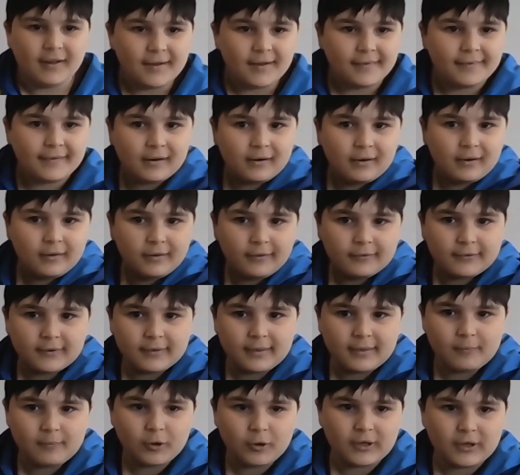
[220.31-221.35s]
There are a lot of
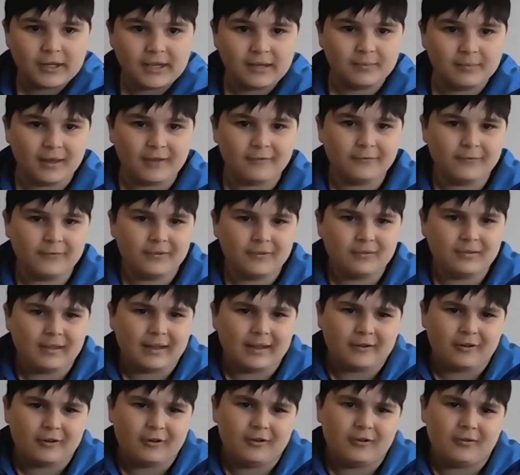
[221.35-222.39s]
them on eBay
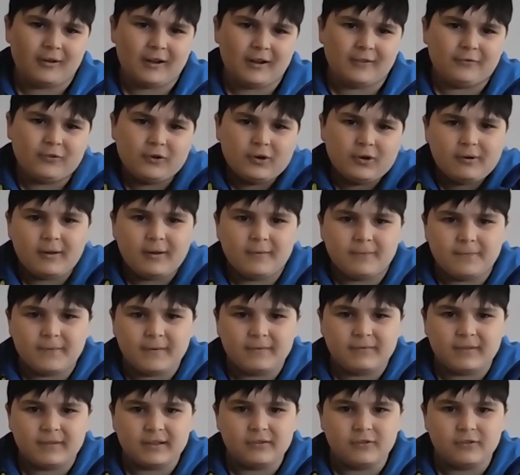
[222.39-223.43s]
that go around for around
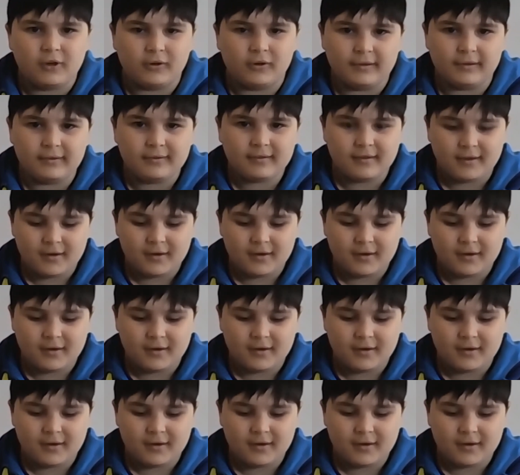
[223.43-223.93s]
$50.